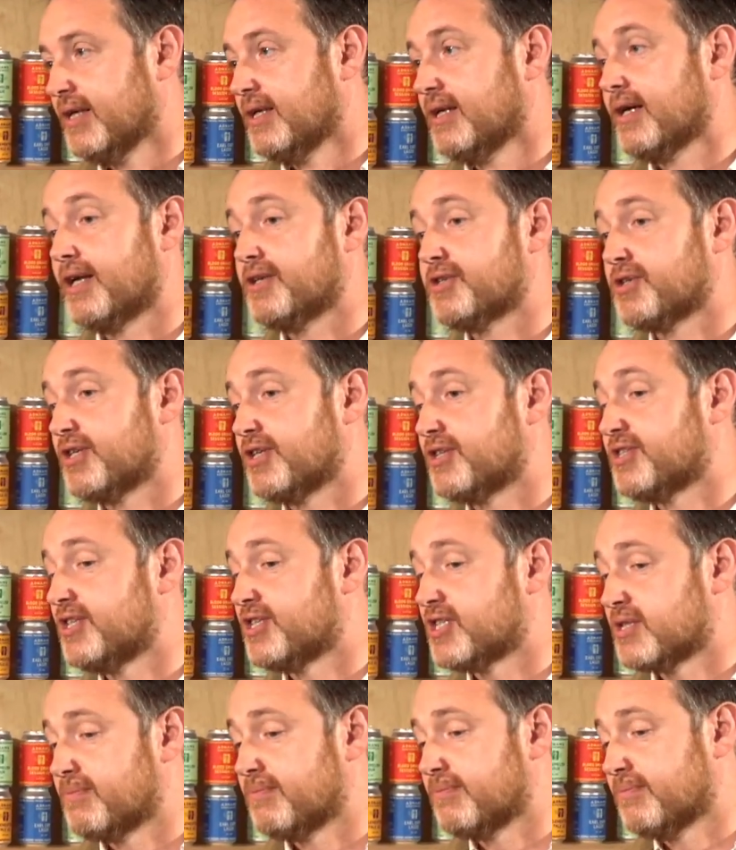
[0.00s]
And so this
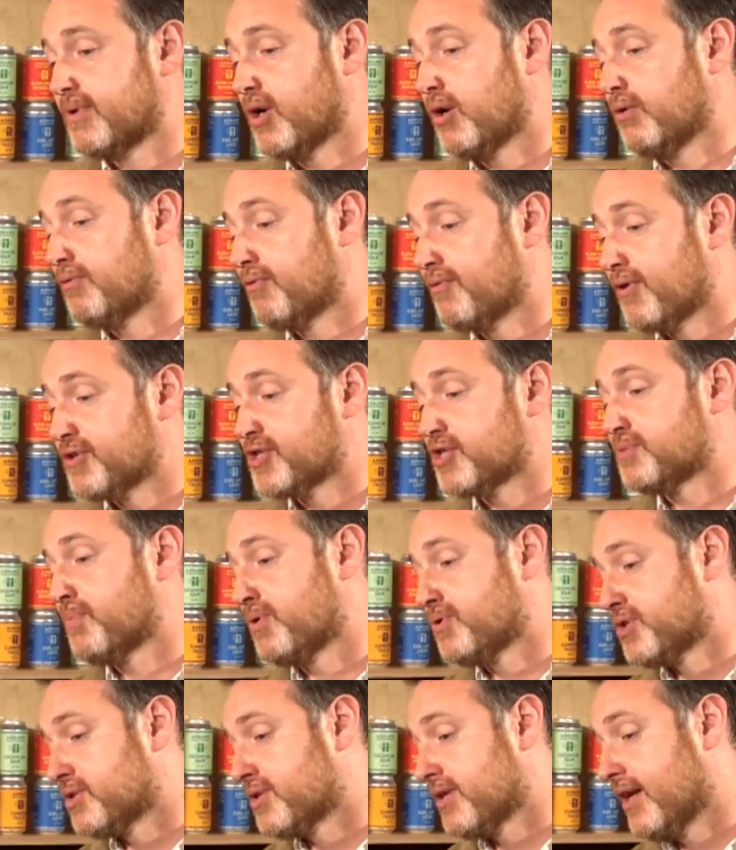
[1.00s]
system called reverse
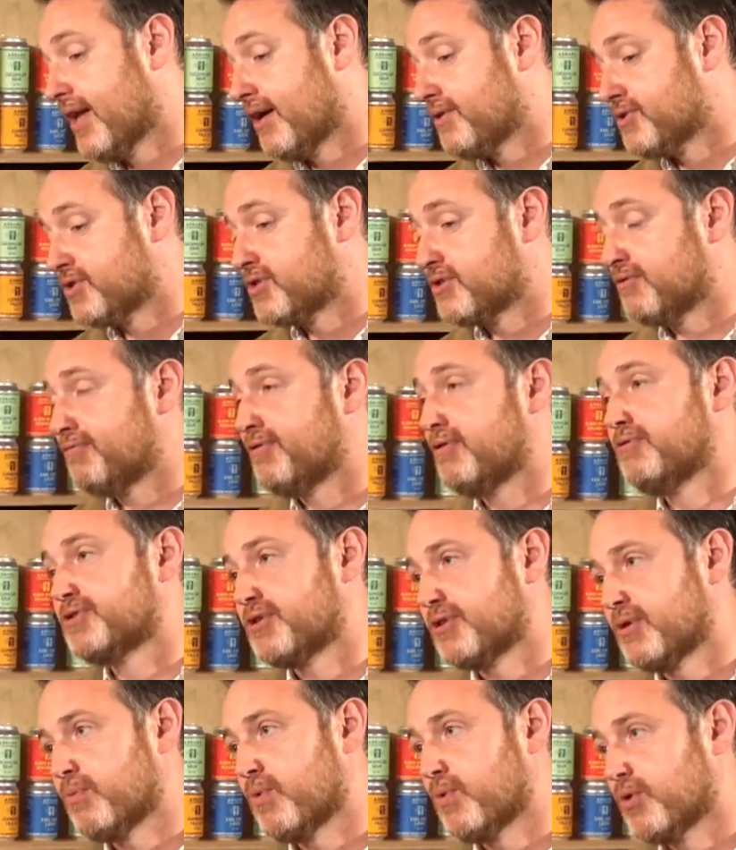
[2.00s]
osmosis allows us to
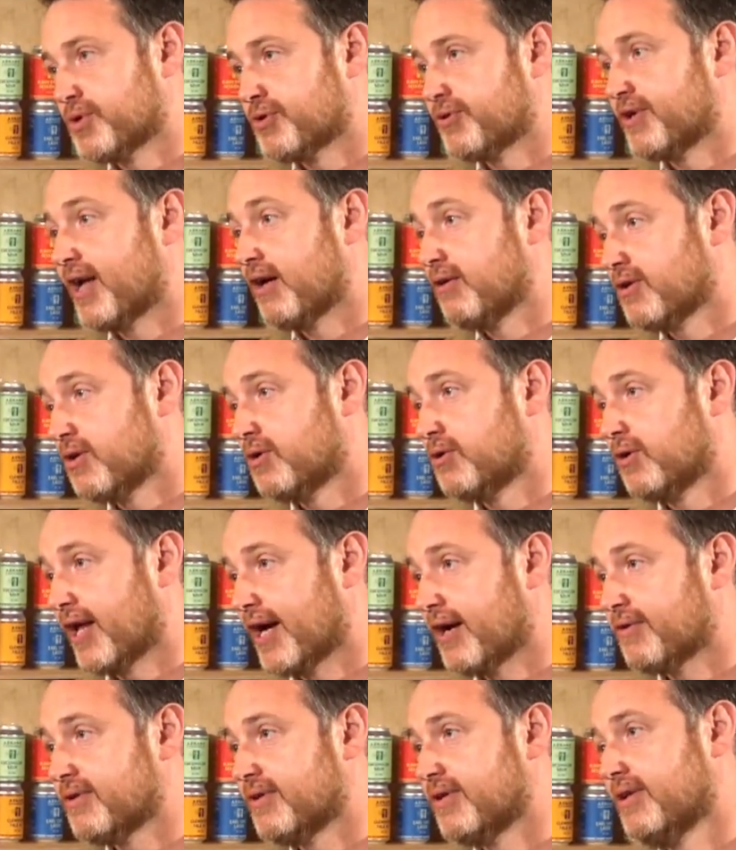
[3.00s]
filter the water and alcohol
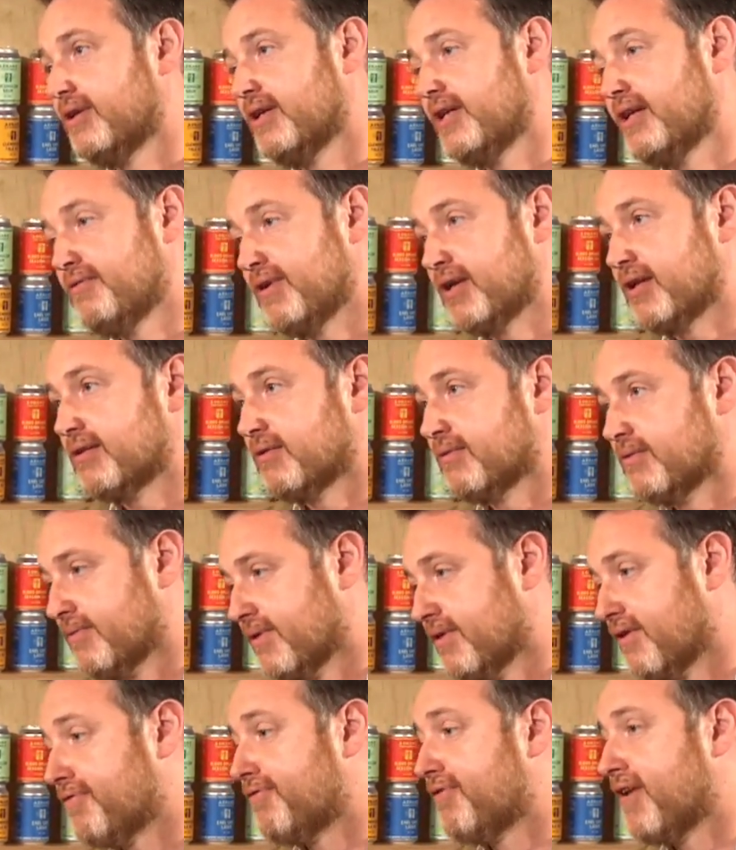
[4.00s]
out, leaving
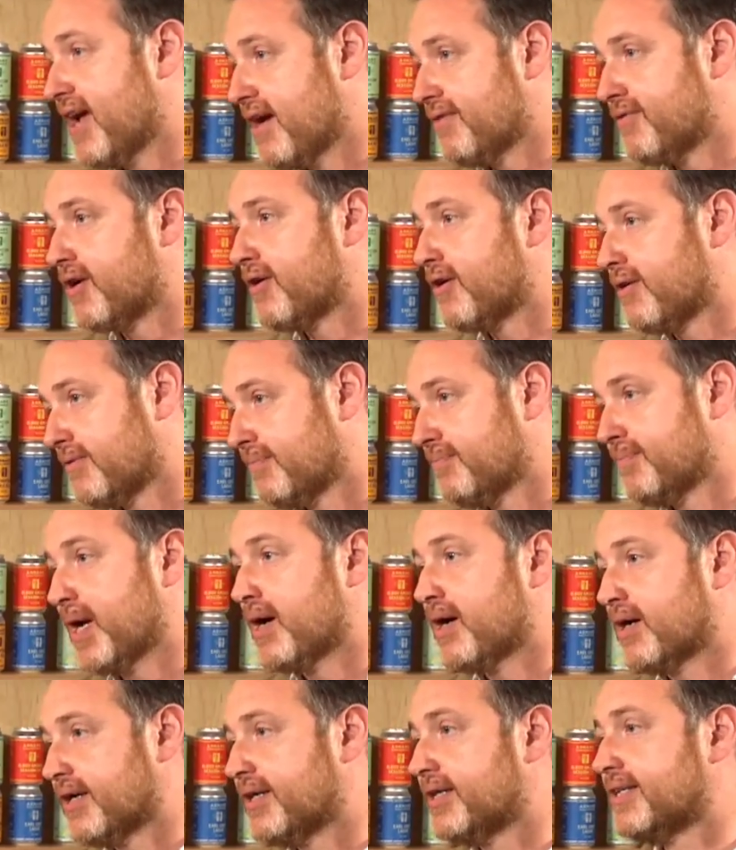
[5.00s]
the flavour behind.